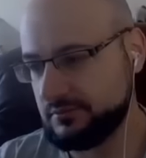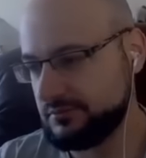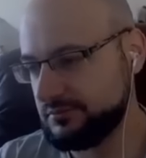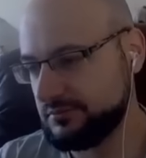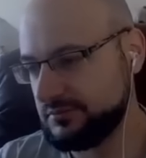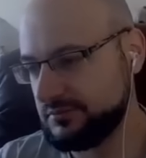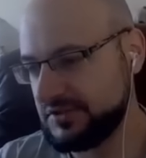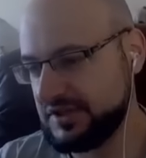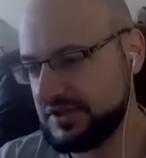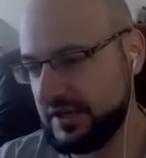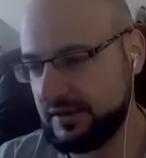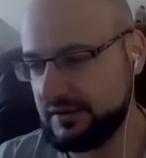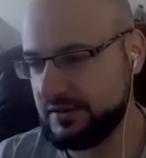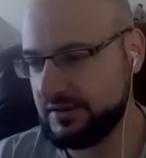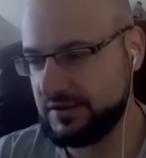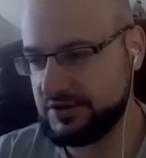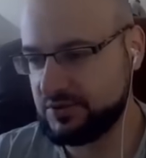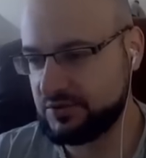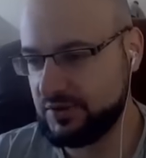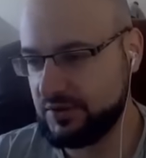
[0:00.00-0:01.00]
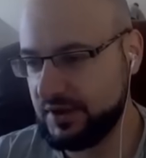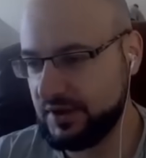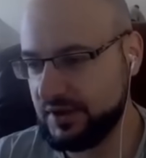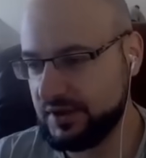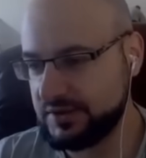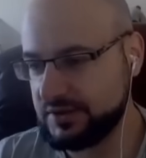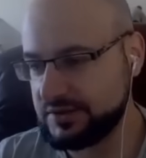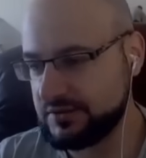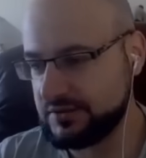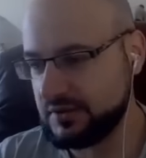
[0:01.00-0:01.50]
It's like it is what it
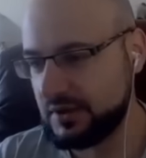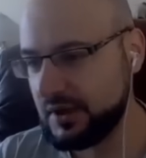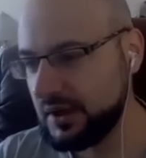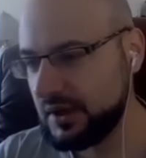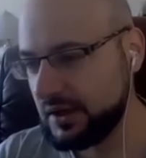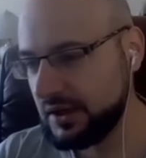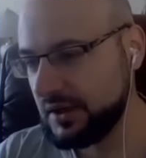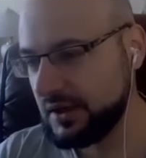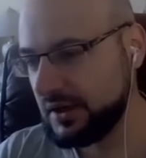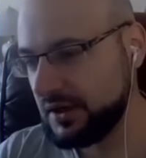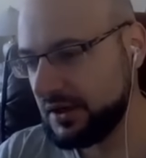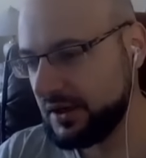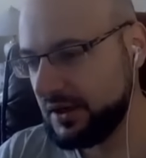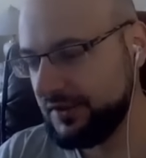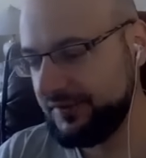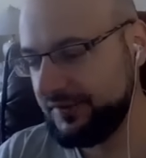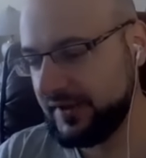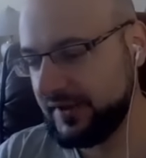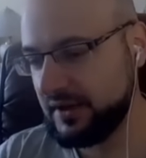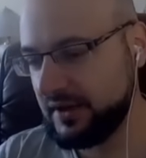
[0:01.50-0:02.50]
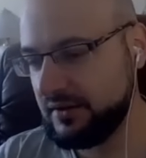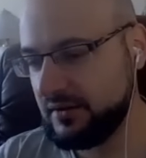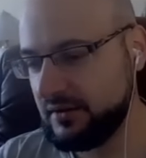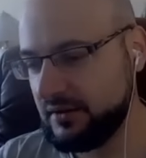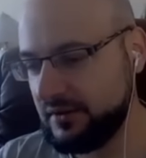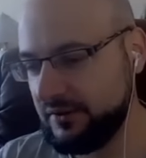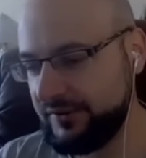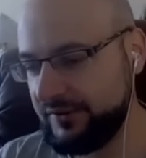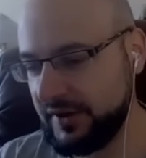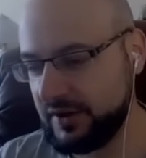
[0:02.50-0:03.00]
is. If I
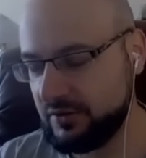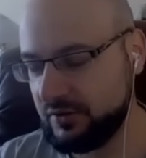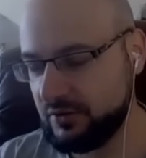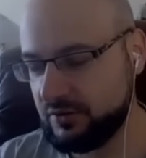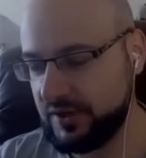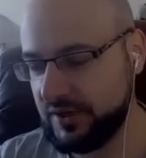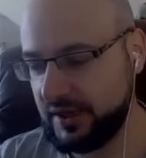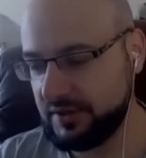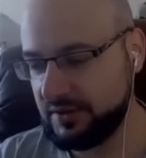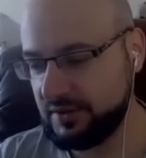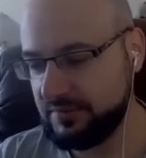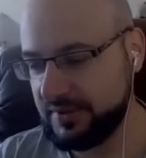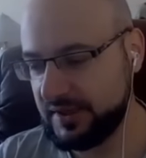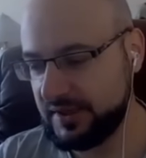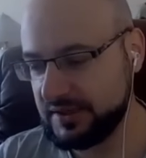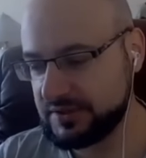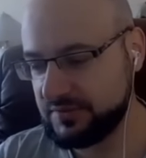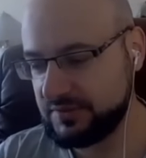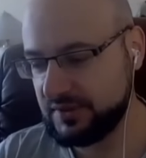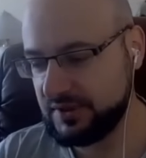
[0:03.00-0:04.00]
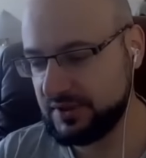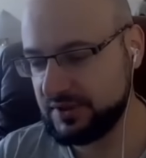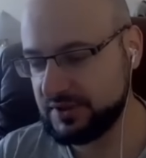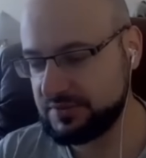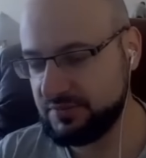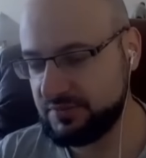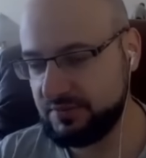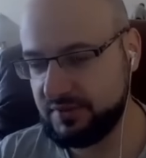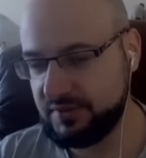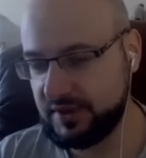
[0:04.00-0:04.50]
can do 90 plus with this,
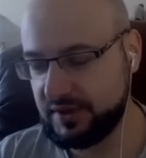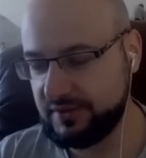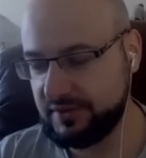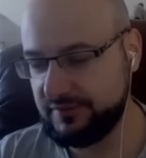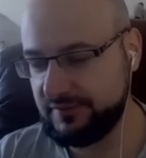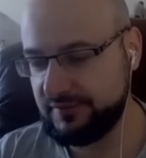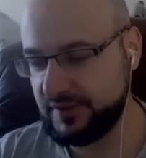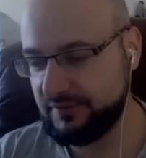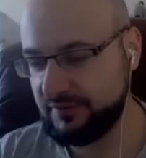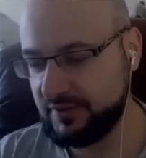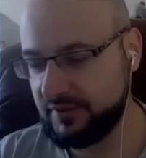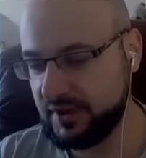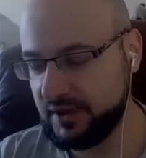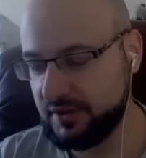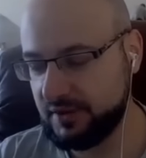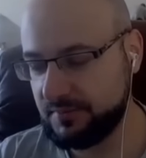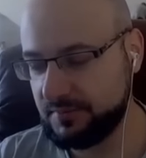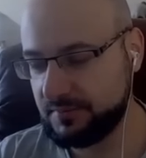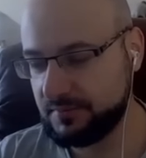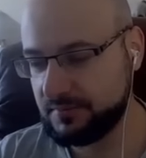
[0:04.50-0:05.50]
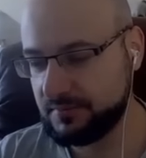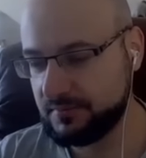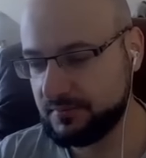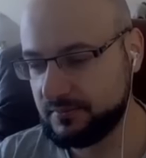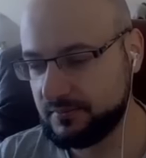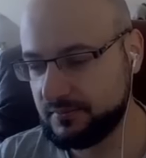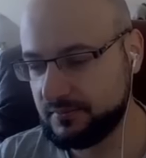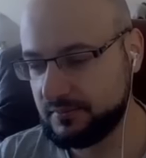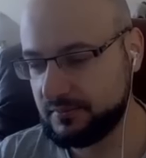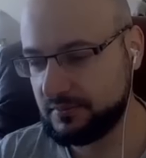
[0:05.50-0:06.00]
probably 95 already.
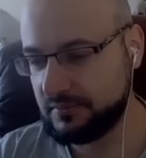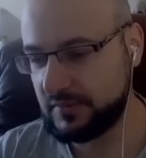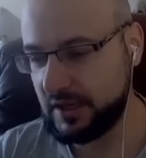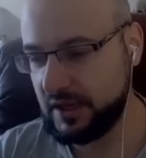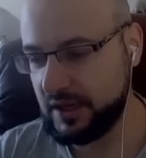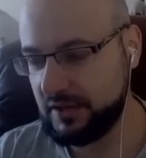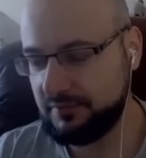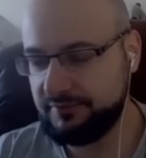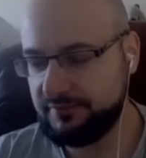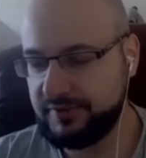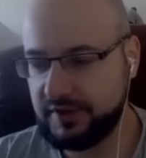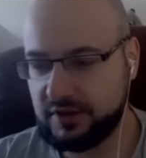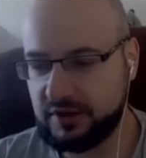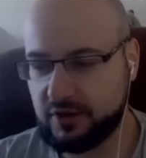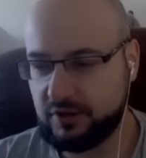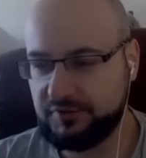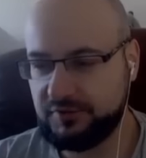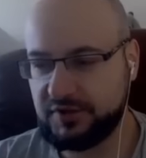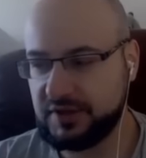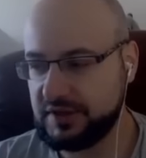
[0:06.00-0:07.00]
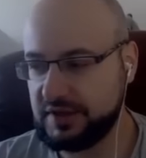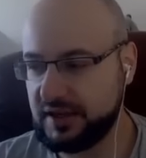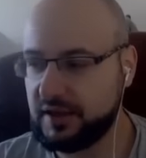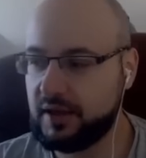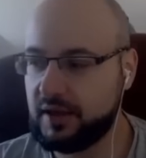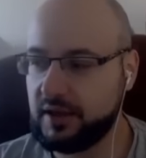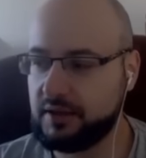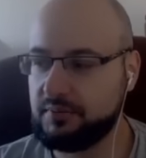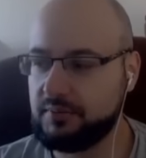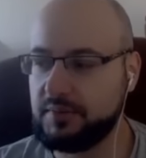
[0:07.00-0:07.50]
I'm feeling confident. Like
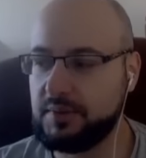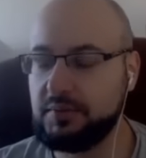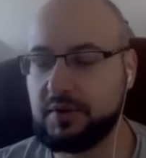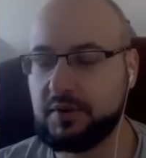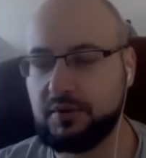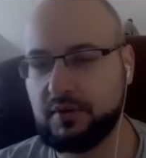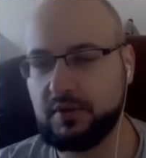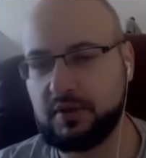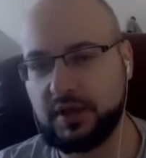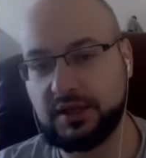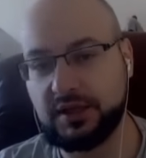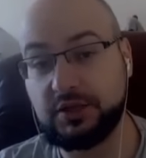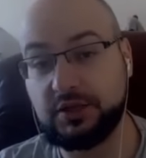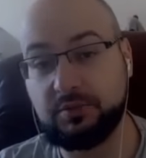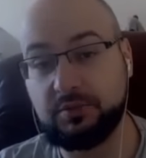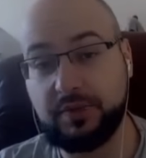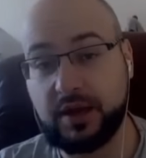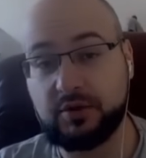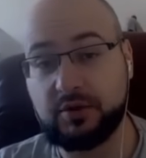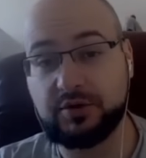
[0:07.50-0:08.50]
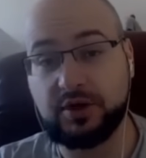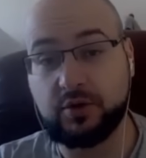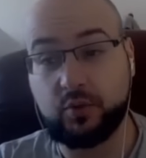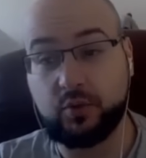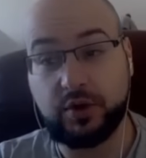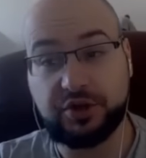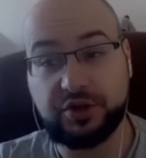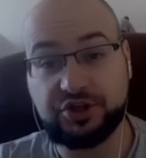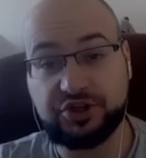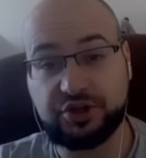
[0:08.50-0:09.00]
I can maybe get it better than
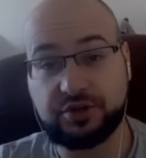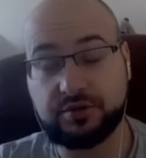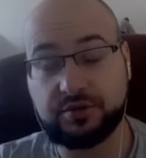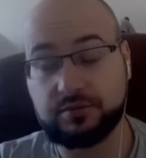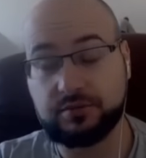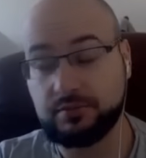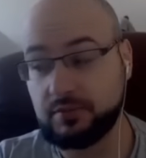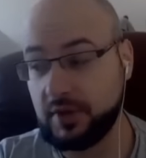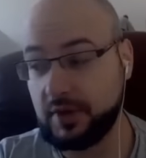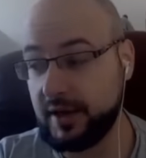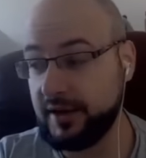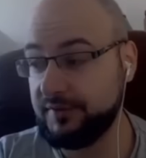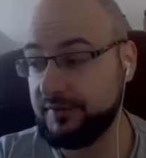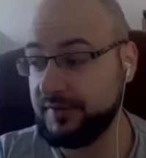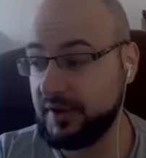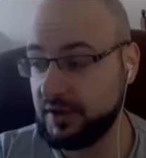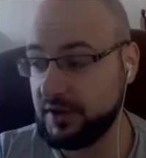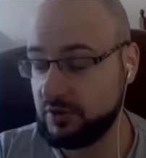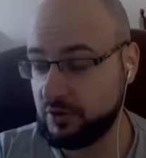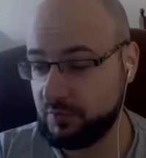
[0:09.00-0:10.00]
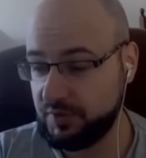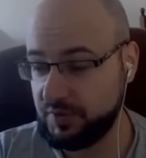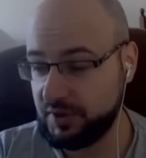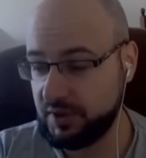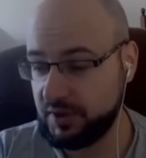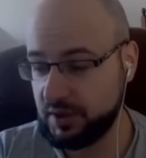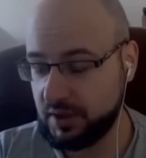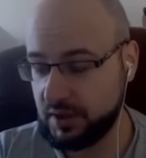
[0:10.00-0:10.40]
Wind Shear, and I think it could be